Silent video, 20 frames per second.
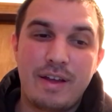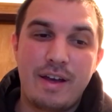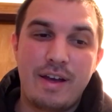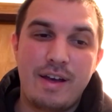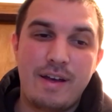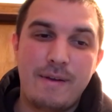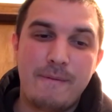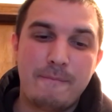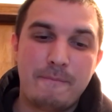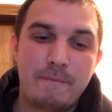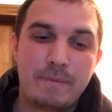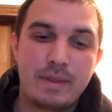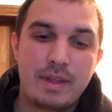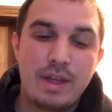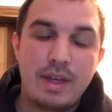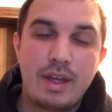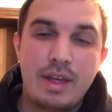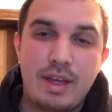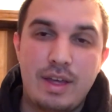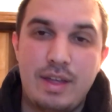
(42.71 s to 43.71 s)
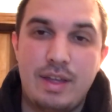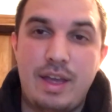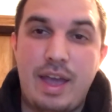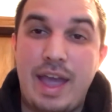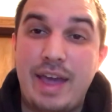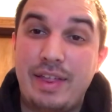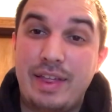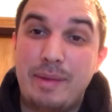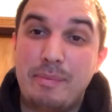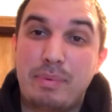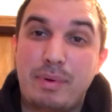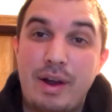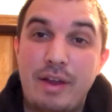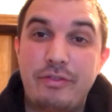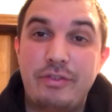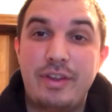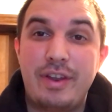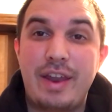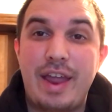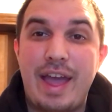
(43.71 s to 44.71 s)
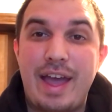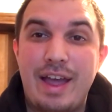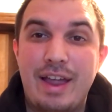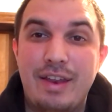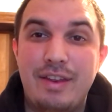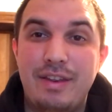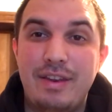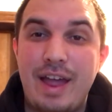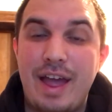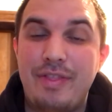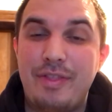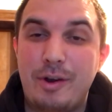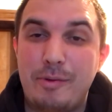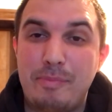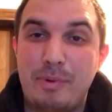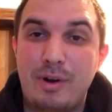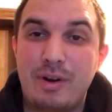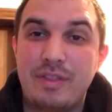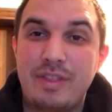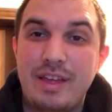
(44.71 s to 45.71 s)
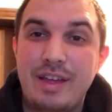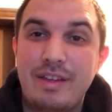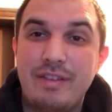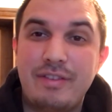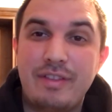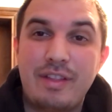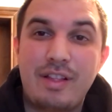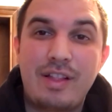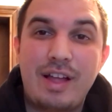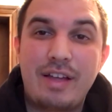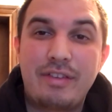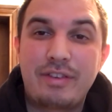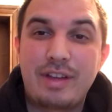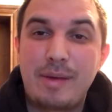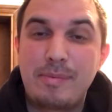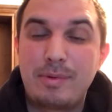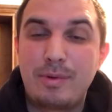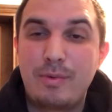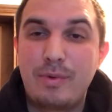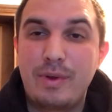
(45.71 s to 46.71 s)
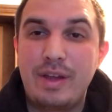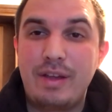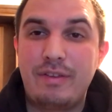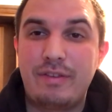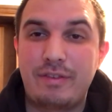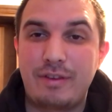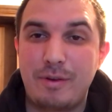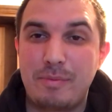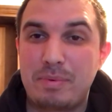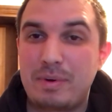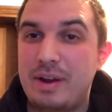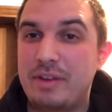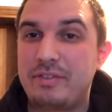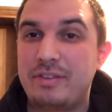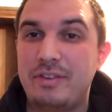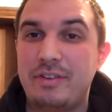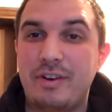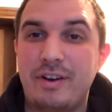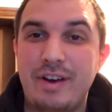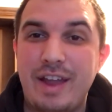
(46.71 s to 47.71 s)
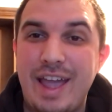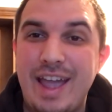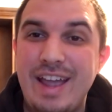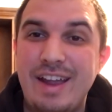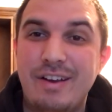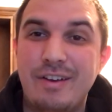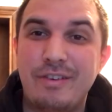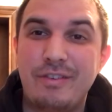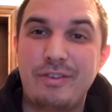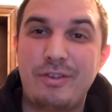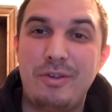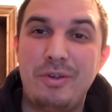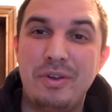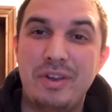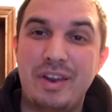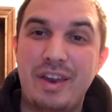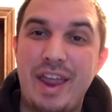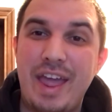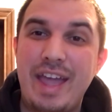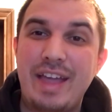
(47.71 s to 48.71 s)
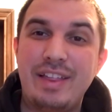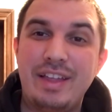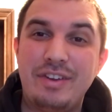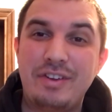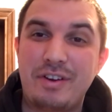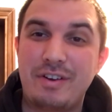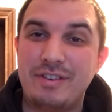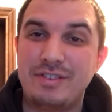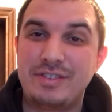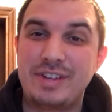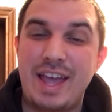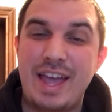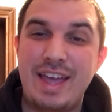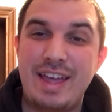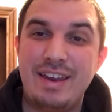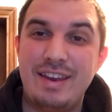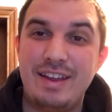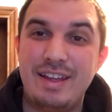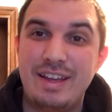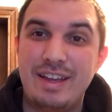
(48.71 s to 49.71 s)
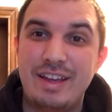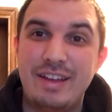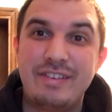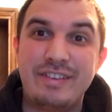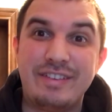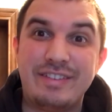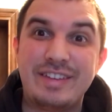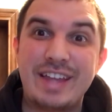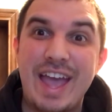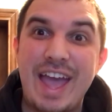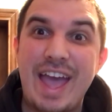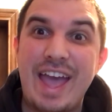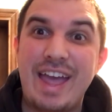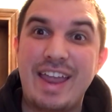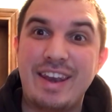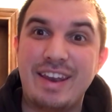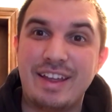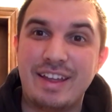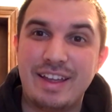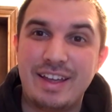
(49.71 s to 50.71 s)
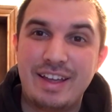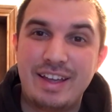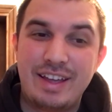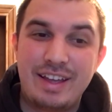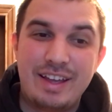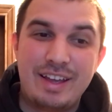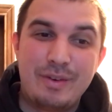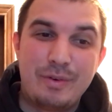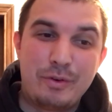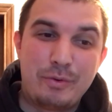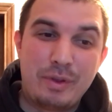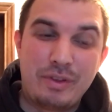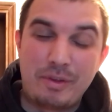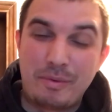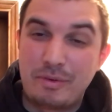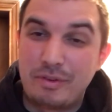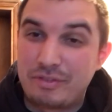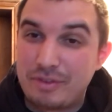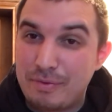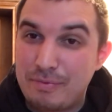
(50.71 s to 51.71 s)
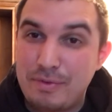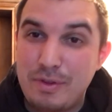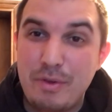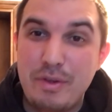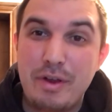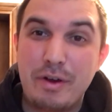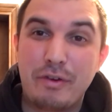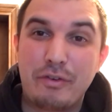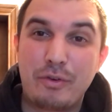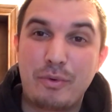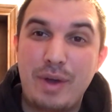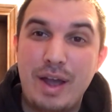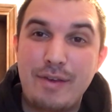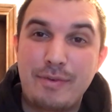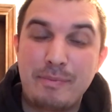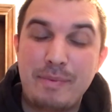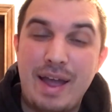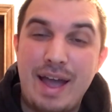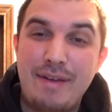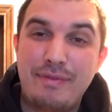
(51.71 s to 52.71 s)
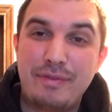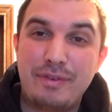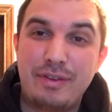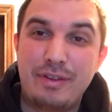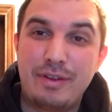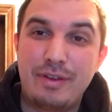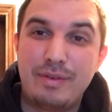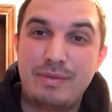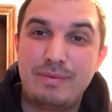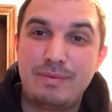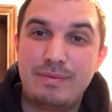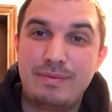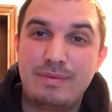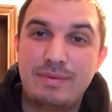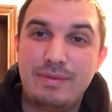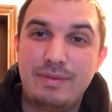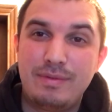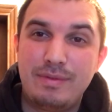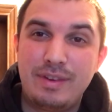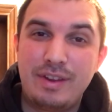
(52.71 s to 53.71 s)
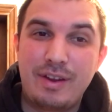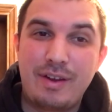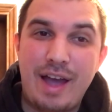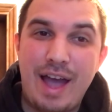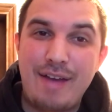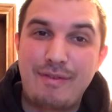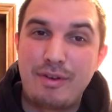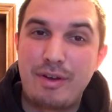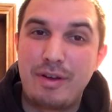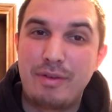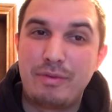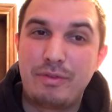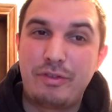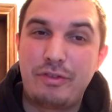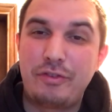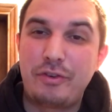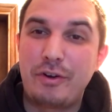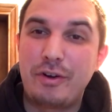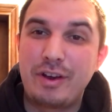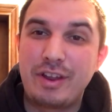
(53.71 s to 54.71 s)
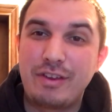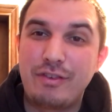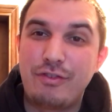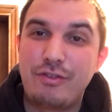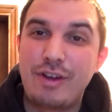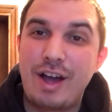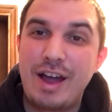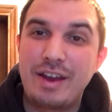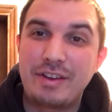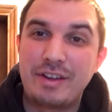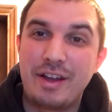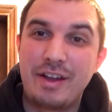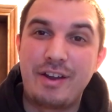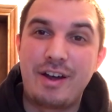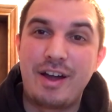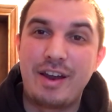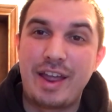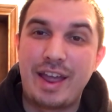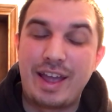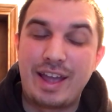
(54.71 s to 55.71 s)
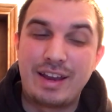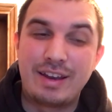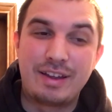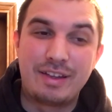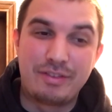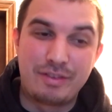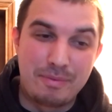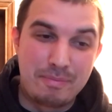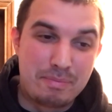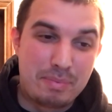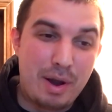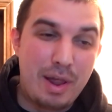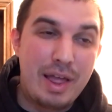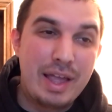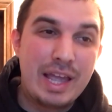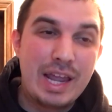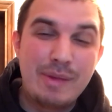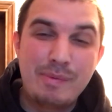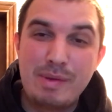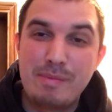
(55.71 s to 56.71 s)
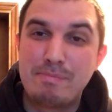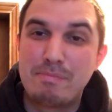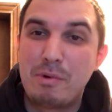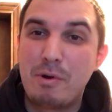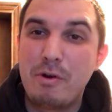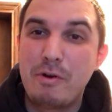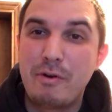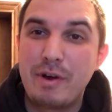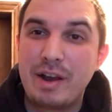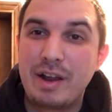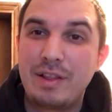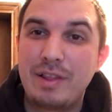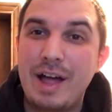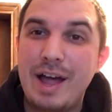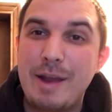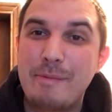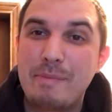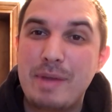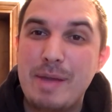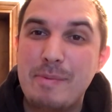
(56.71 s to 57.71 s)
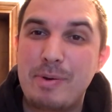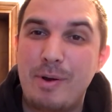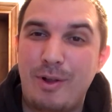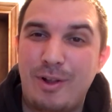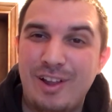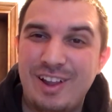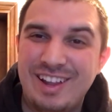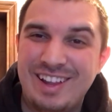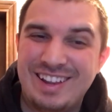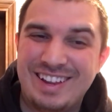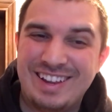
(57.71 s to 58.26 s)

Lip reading: And Haley and Preston had their birthdays in the last couple of weeks, so Preston turned 8 years old and Haley turned 10. She's 10, which means I'm just a few years away from having to, have a sturdy shotgun on hand, because I'm probably going to be murdering a lot of people.